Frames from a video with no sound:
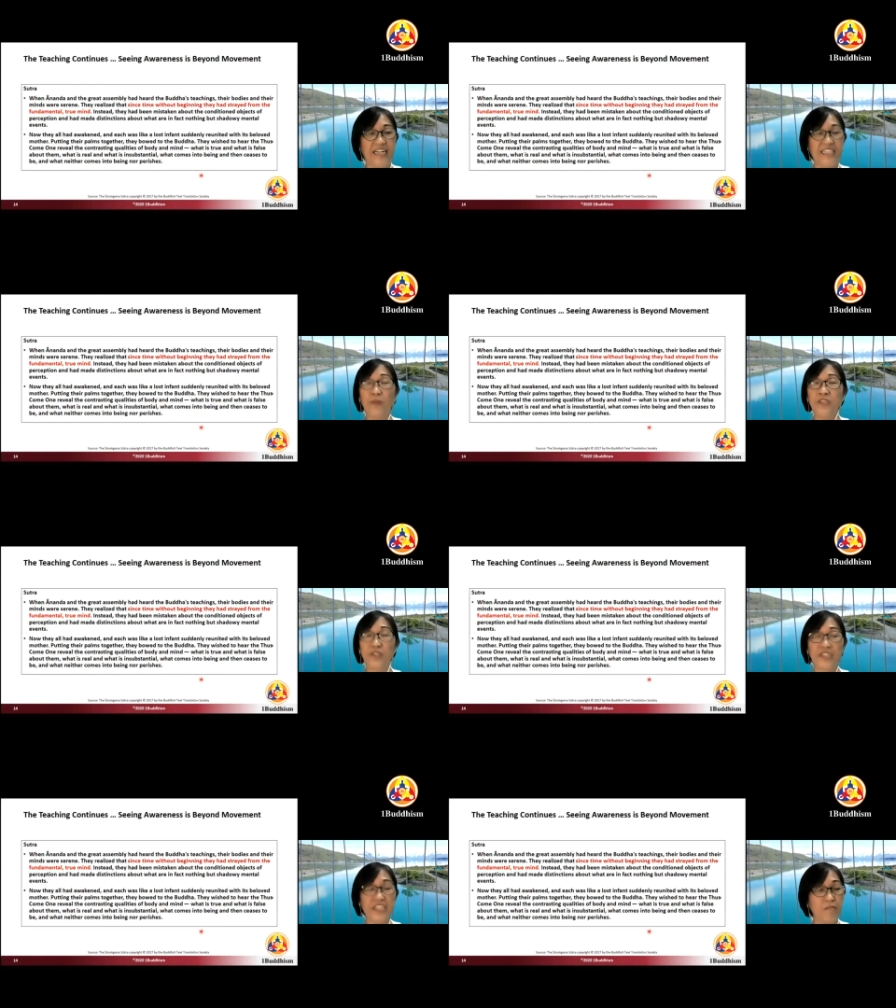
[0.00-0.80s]
they wanted
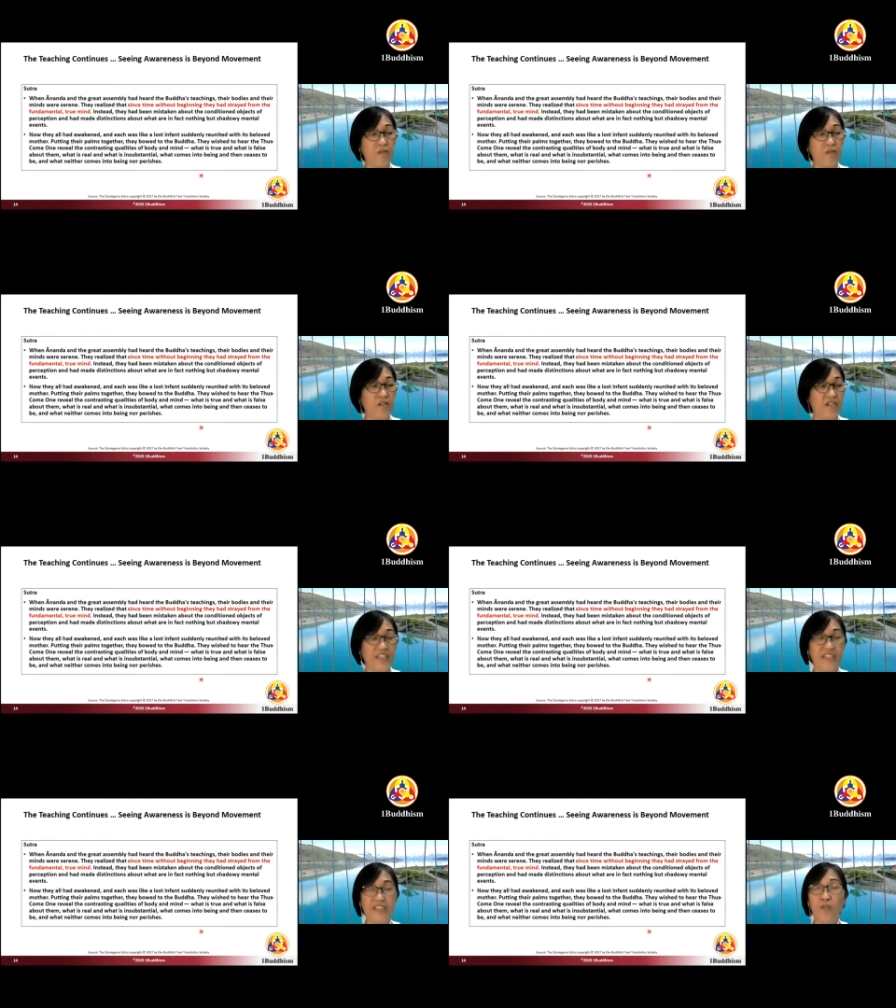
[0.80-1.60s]
to hear more.
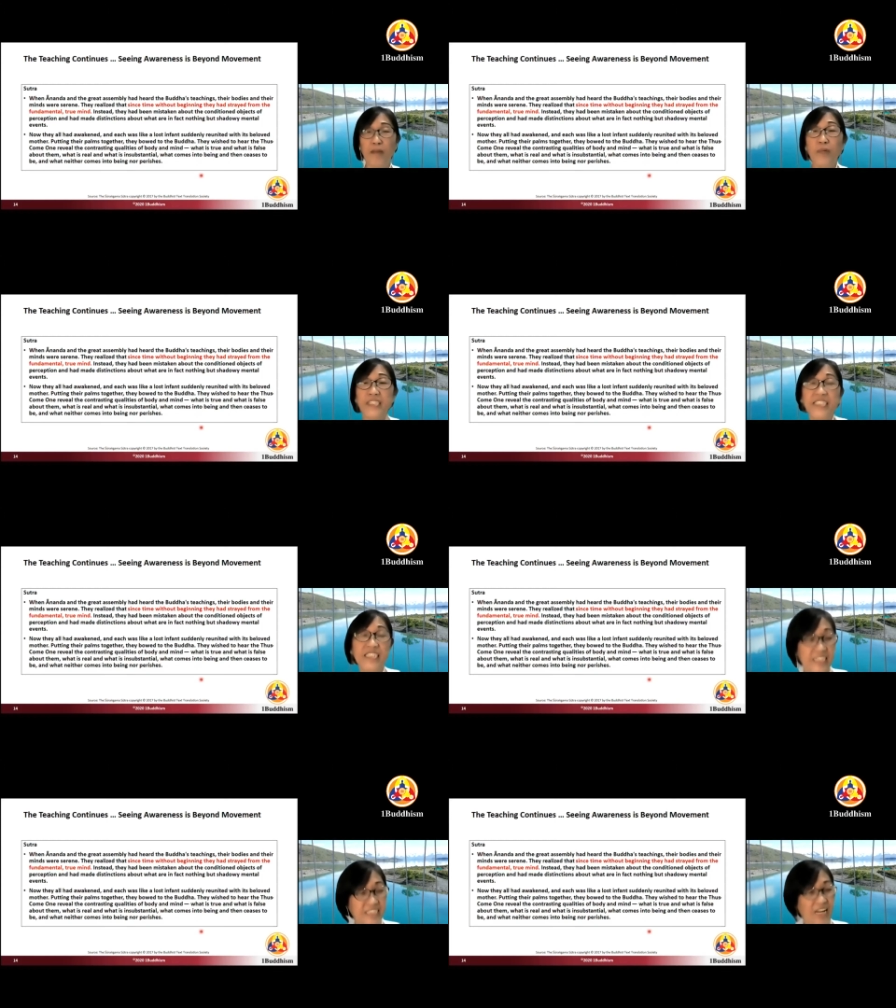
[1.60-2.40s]
So my question
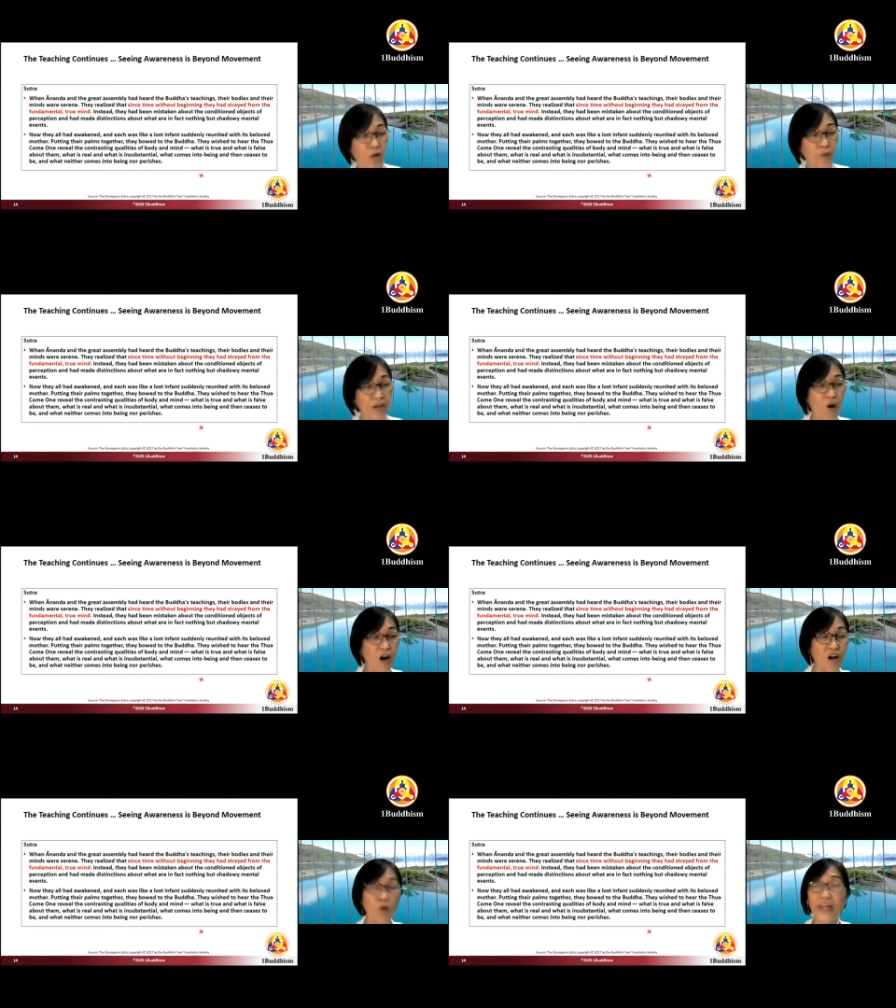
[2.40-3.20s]
is, are we
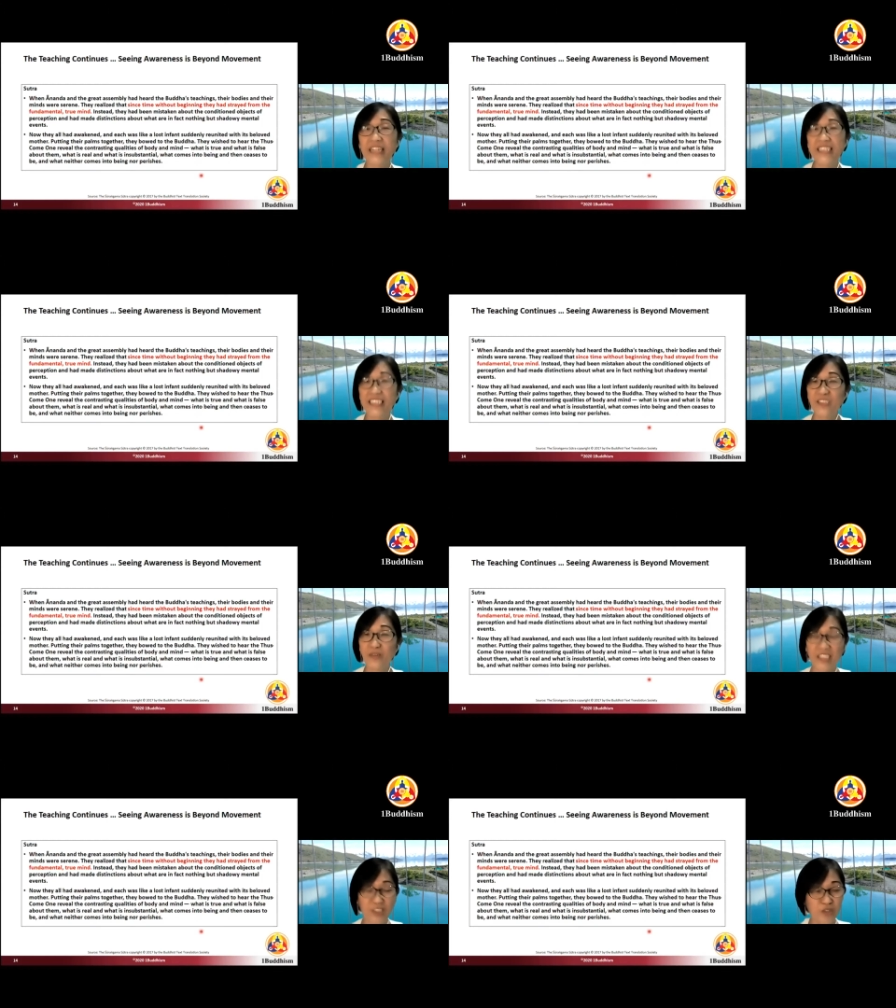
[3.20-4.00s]
all awakened to
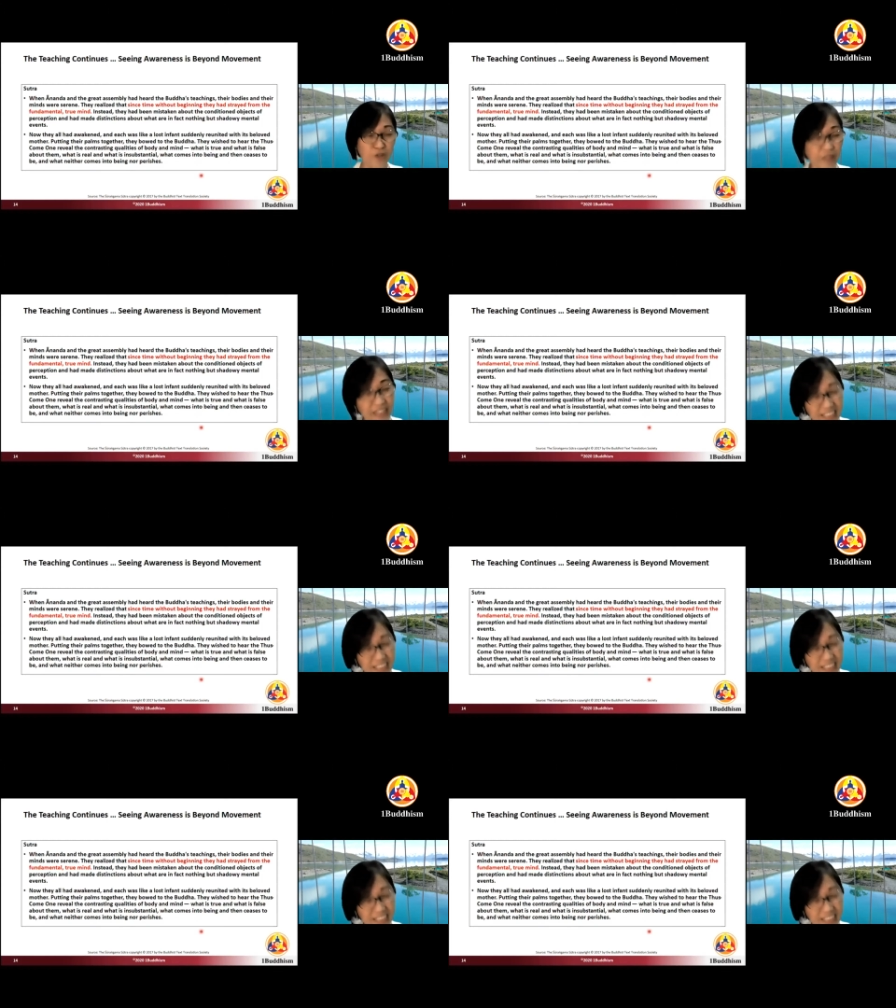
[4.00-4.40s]
this truth yet?